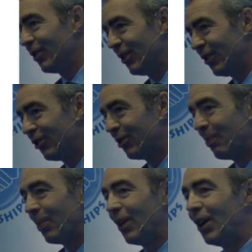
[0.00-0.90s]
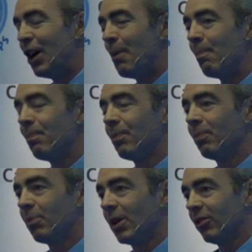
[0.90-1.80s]
this,
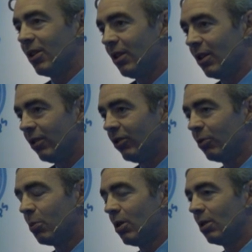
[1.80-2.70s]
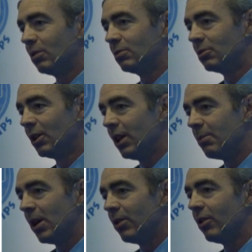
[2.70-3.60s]
because I think this is what really
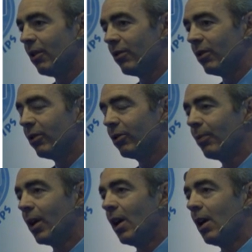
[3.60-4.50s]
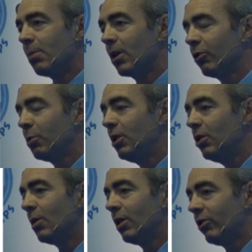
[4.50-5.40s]
made the difference. Because we
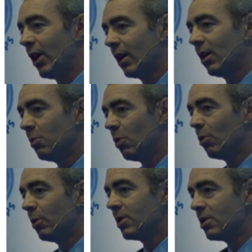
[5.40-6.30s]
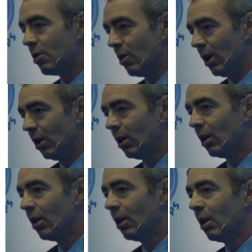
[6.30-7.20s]
knew exactly what we were doing
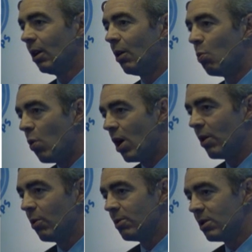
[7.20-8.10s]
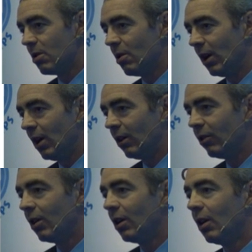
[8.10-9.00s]
and why we were doing it,
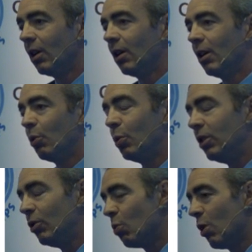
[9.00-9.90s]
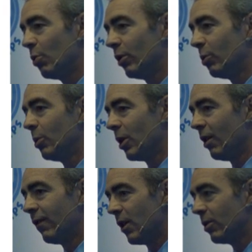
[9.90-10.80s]
we knew what we were going
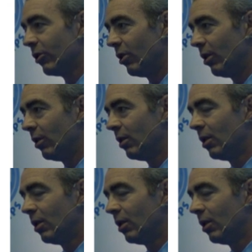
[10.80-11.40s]
to focus on.